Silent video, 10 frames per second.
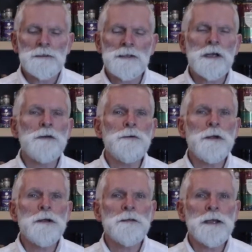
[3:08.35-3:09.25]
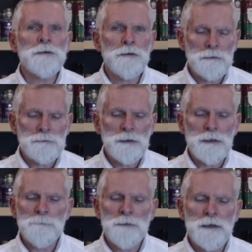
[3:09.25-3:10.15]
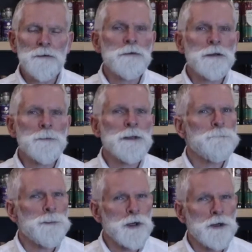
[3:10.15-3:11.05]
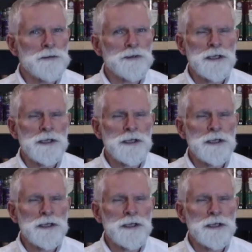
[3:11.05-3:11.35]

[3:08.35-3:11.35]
so they're not going to be burnt,